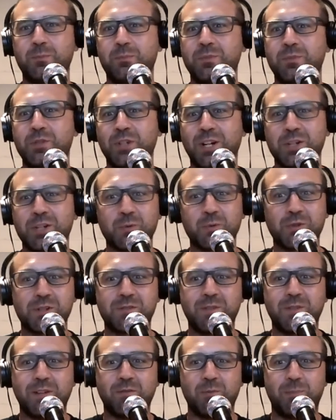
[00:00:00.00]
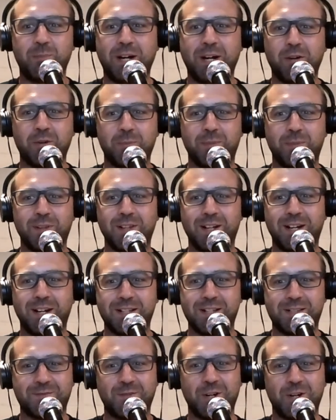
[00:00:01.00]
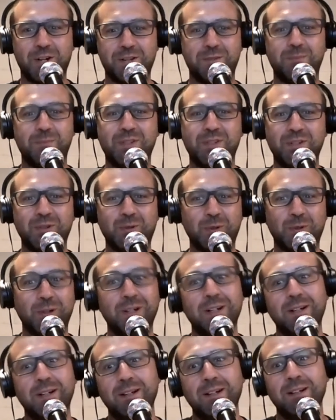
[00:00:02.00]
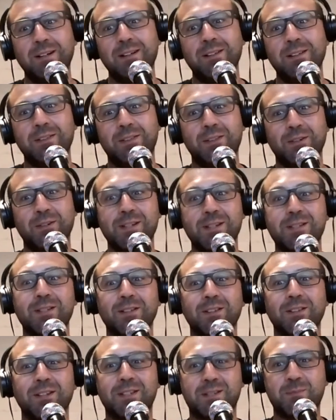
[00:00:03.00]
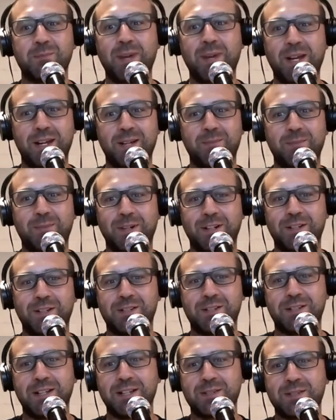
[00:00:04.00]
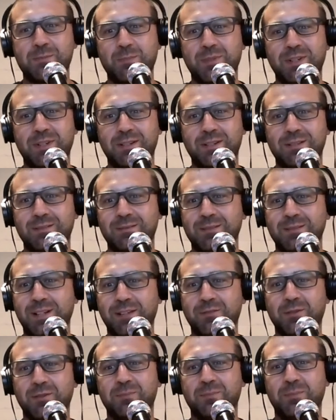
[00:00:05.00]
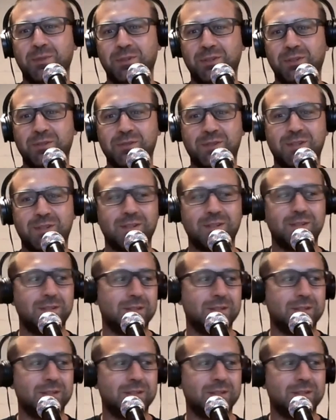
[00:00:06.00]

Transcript: Josh Rohr's favorite power ballads, volume 2. There is a list made, but it just hasn't been ever produced.